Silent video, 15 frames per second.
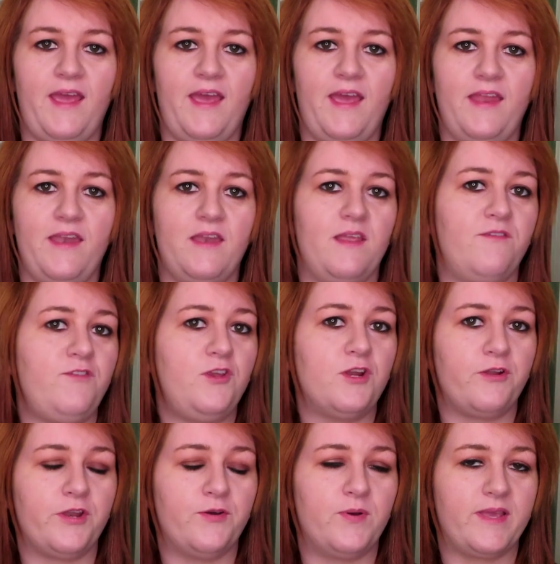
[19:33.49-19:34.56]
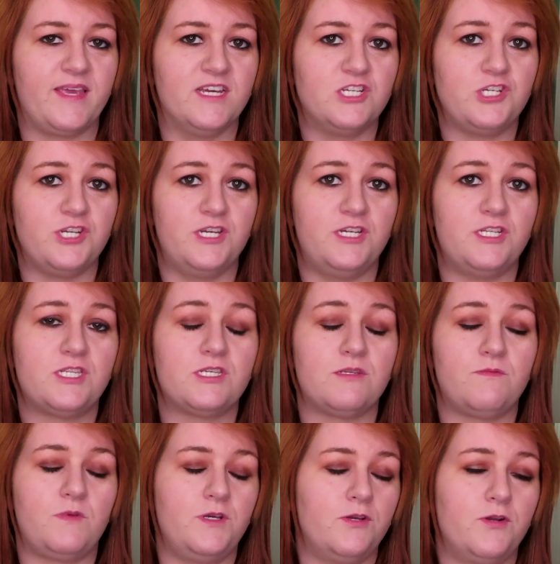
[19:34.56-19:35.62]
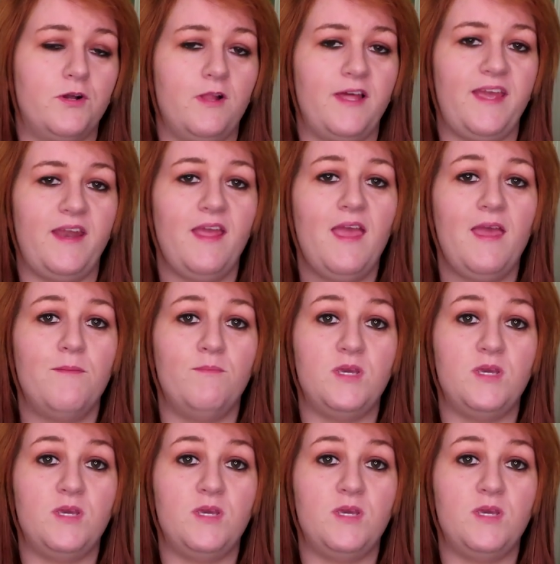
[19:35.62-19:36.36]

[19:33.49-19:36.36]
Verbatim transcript: and if you don't know what Gish is, Google it.